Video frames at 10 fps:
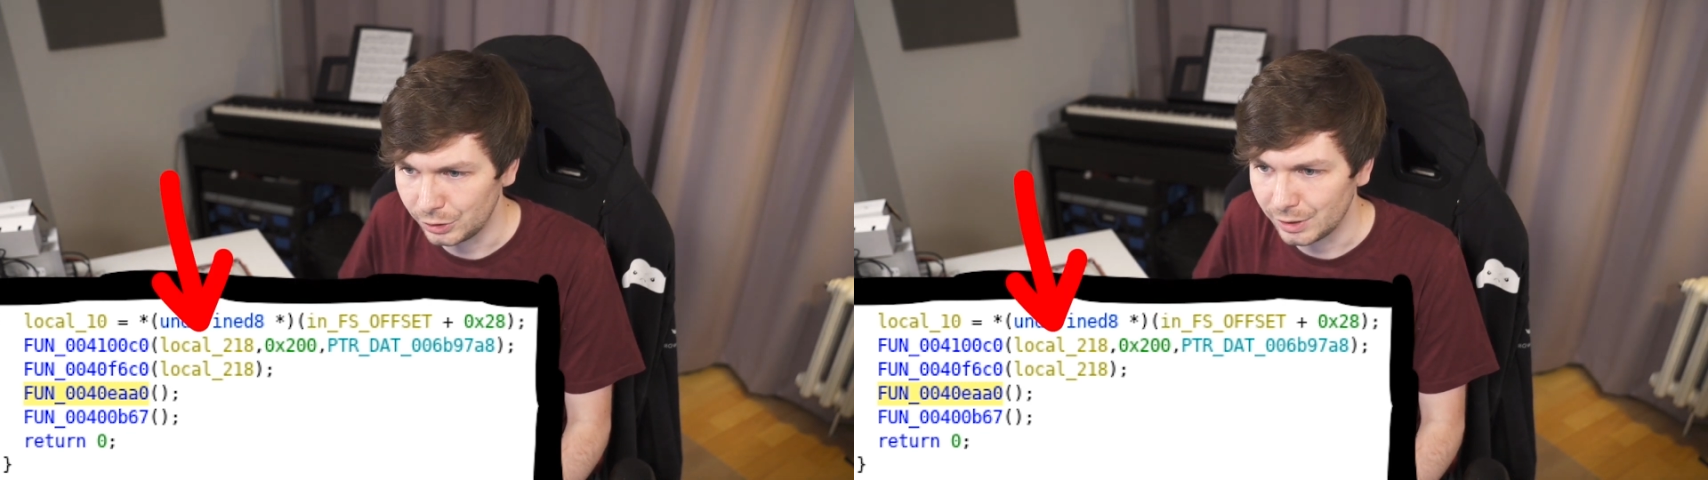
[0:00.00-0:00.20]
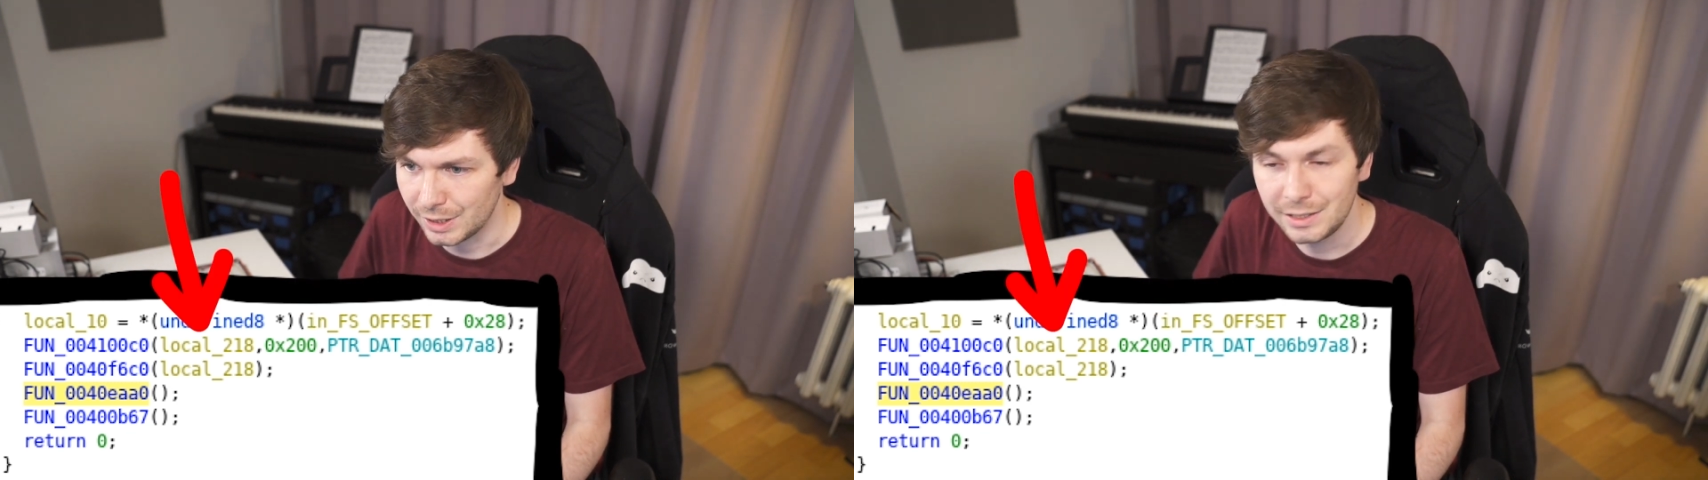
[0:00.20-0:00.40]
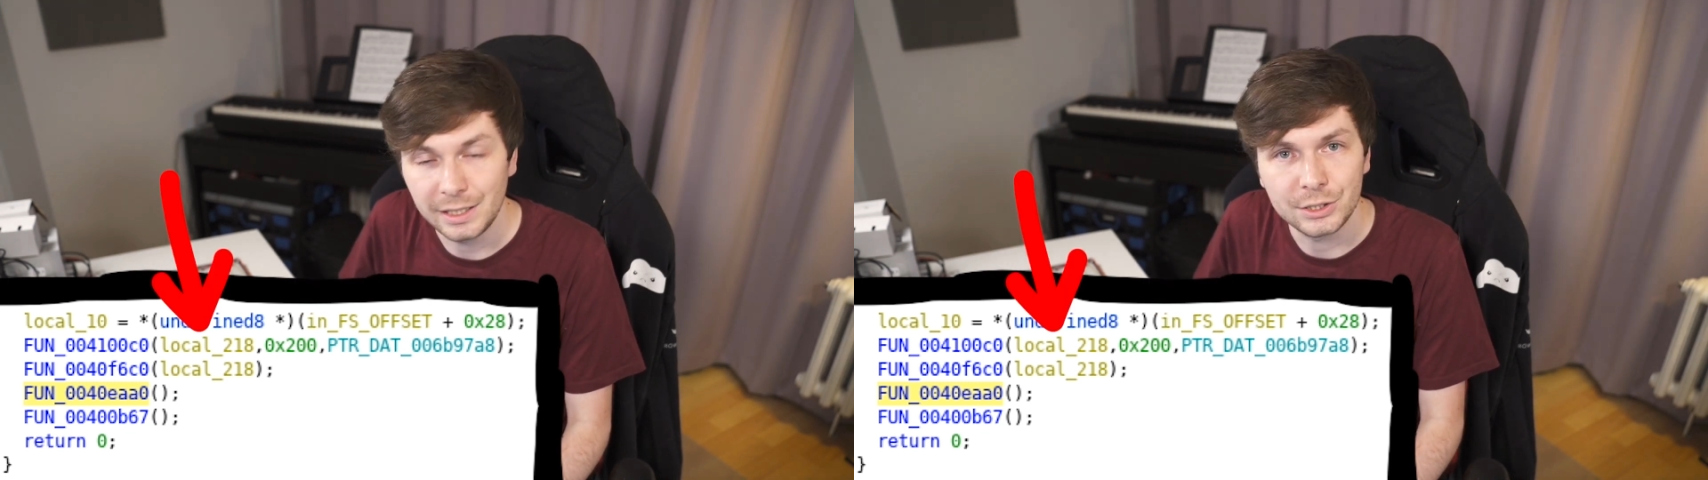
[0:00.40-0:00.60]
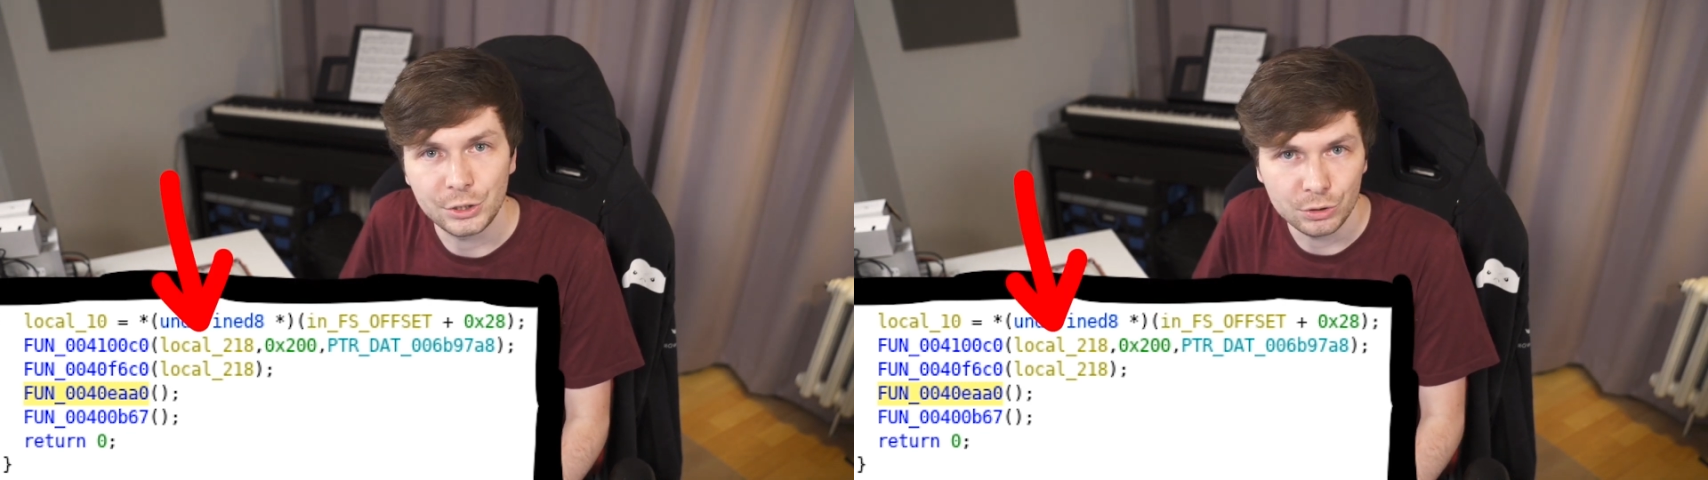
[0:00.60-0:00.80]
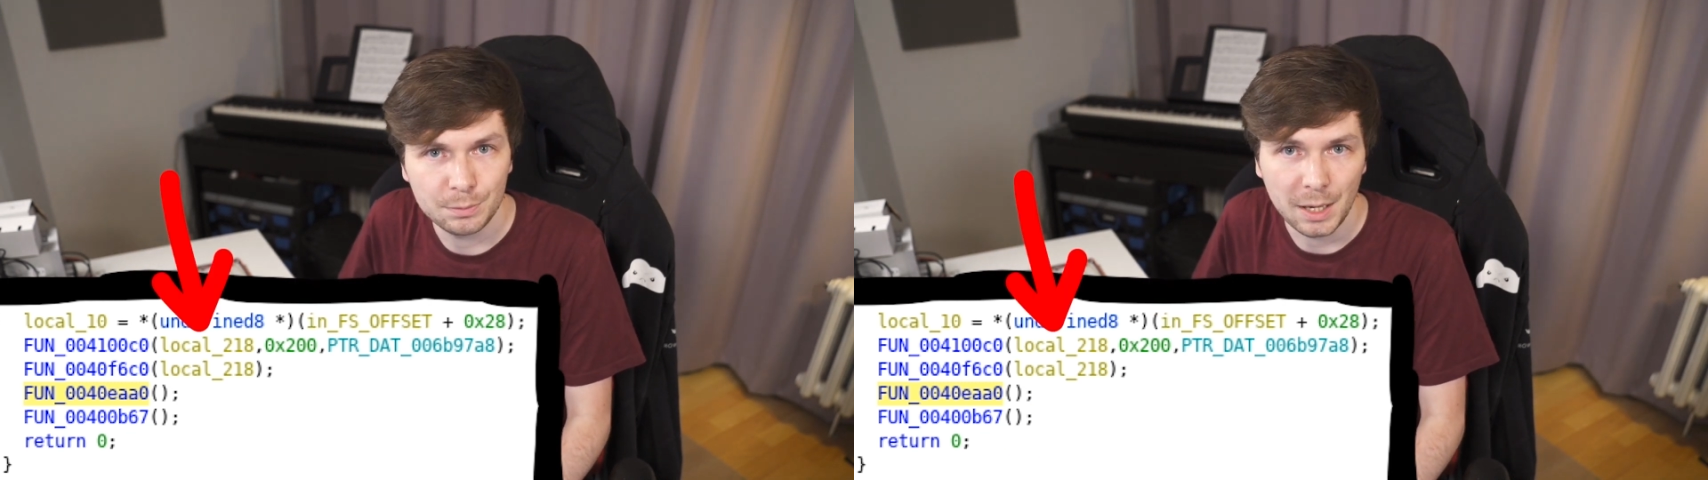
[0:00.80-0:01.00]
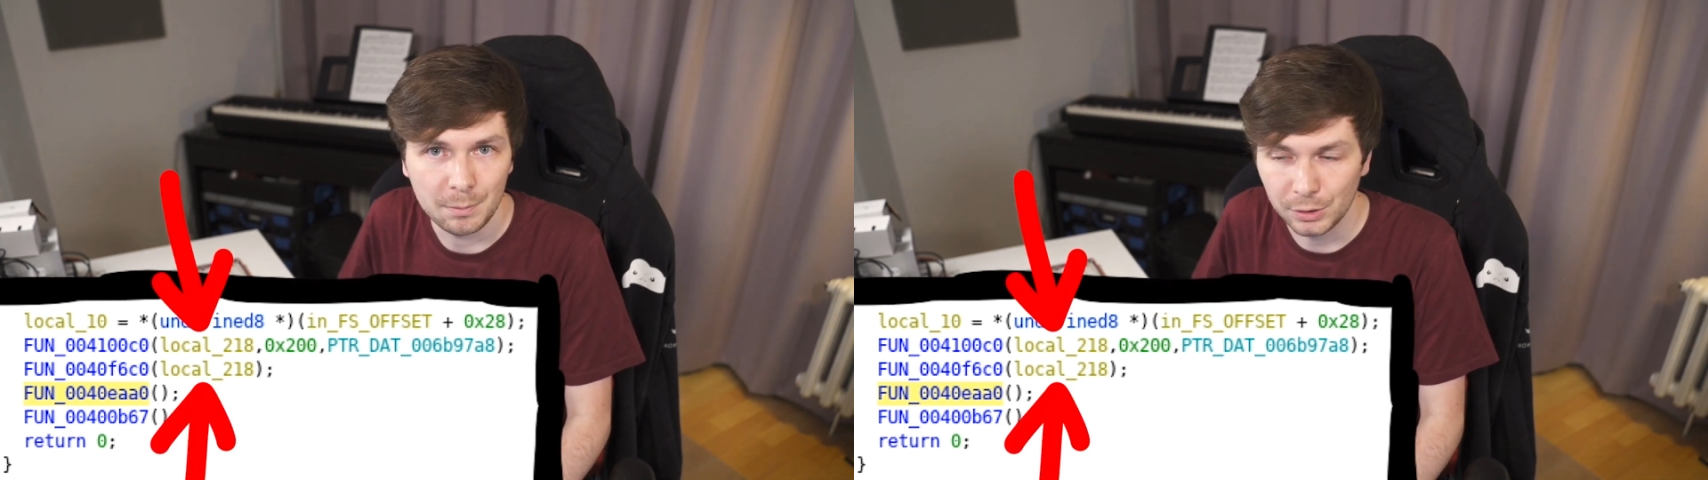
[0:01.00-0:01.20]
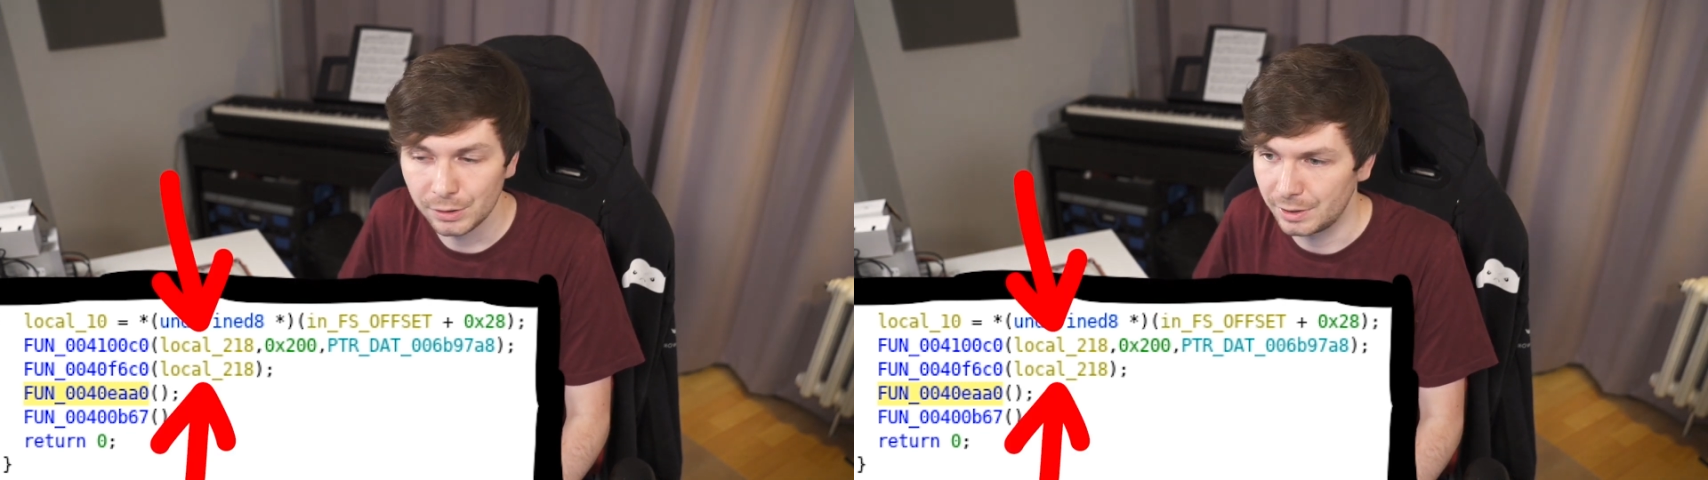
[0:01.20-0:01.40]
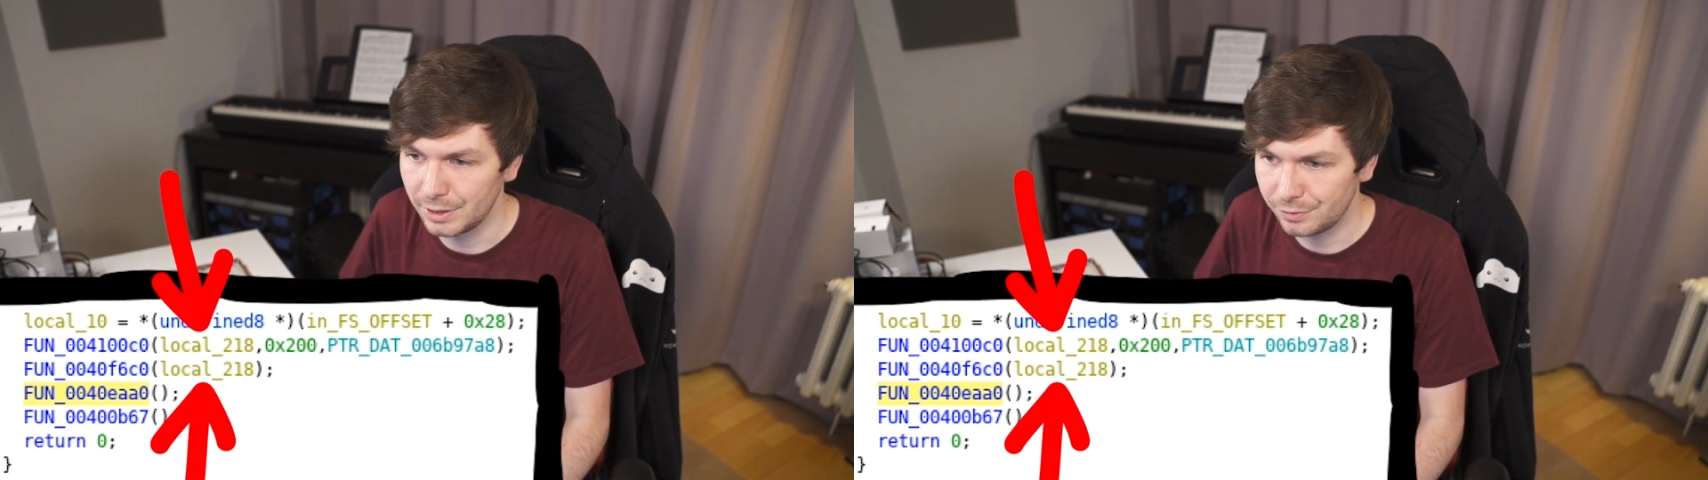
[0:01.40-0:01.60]
You can see it's used by
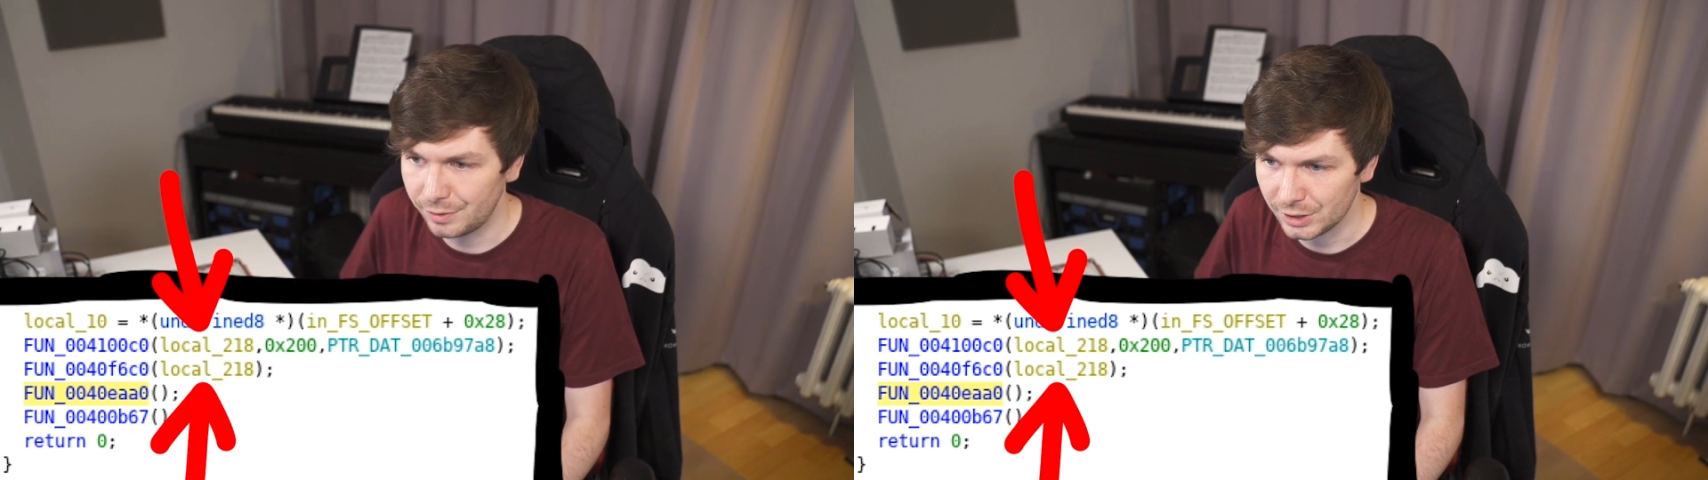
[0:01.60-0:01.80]
both these